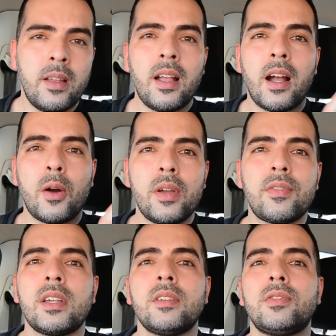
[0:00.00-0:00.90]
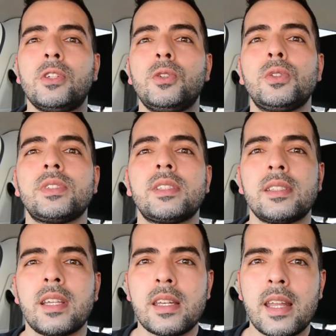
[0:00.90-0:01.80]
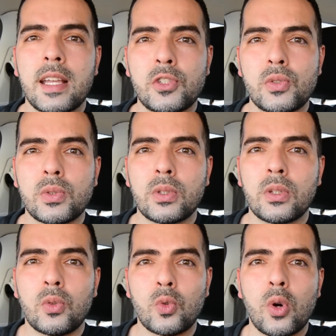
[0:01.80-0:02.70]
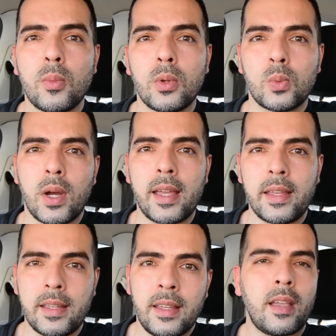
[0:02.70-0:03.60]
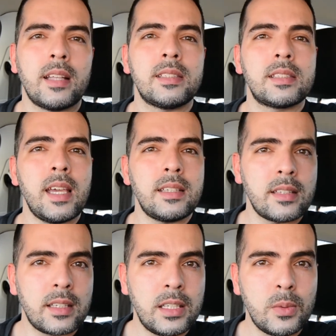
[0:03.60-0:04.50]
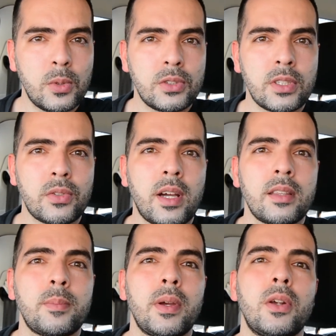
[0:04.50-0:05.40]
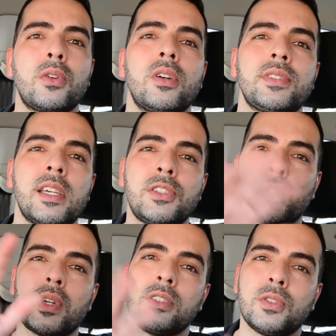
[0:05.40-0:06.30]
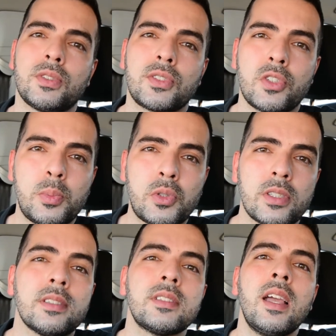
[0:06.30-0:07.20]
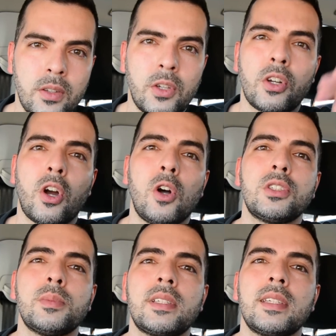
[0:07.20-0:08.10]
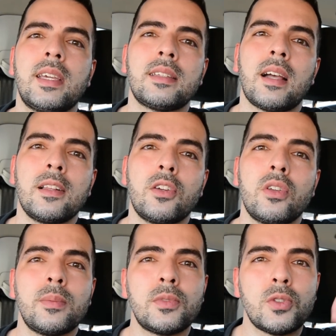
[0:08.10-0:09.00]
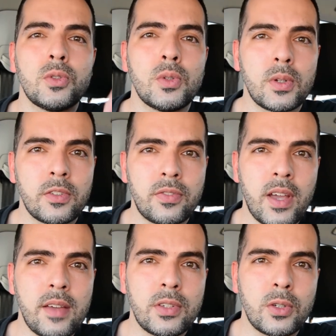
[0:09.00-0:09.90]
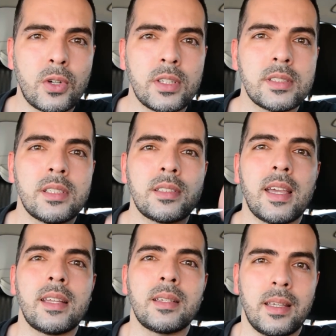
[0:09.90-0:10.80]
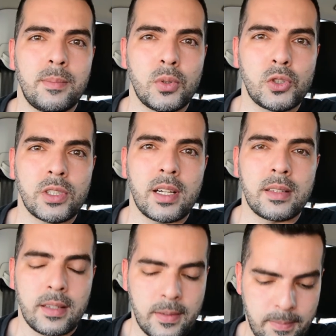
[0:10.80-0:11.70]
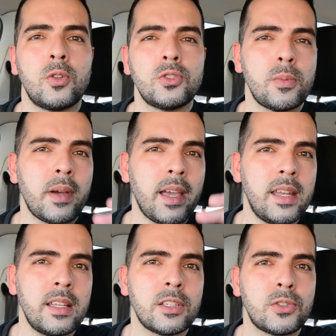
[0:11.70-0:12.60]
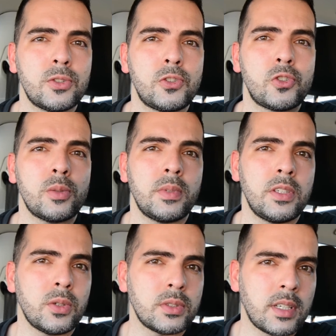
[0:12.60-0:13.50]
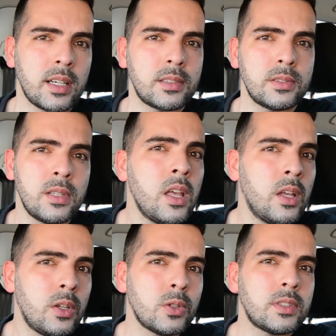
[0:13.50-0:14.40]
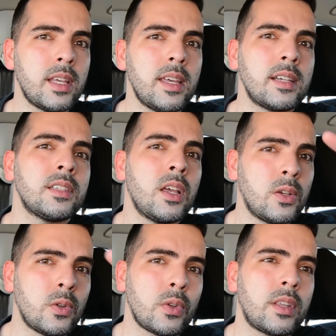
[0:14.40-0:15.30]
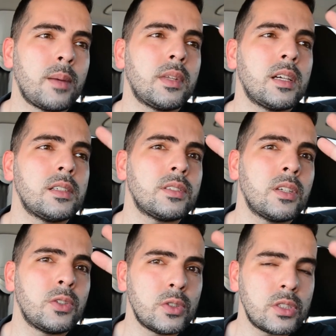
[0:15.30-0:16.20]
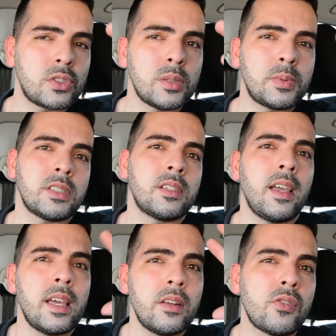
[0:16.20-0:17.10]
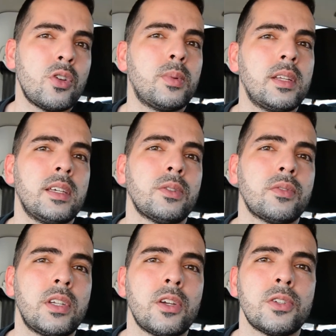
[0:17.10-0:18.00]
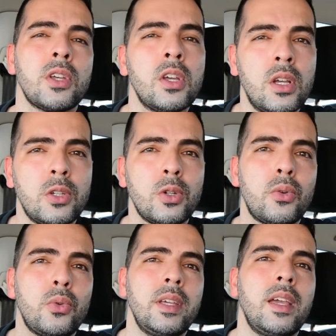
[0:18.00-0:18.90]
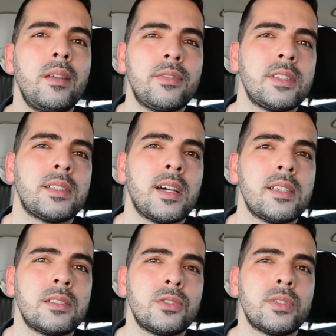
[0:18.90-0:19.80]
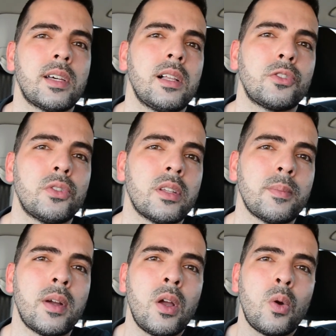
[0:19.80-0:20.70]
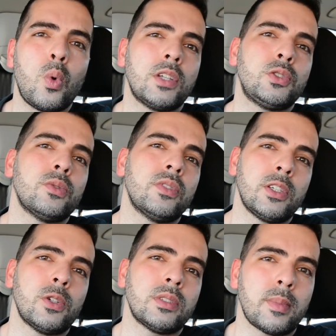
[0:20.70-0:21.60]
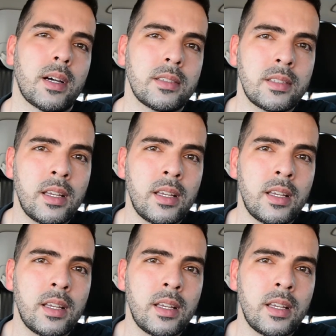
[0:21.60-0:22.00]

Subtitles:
However, if you use this in a natural, normal way and scatter the keywords around the paragraphs as you're writing your descriptions, you're going to ultimately get the algorithm to favor your content and push it out there. Also, by adding the search term in your title, your tags, your thumbnails, your description, and verbally in your videos, you're re-emphasizing to the algorithm what your video is about.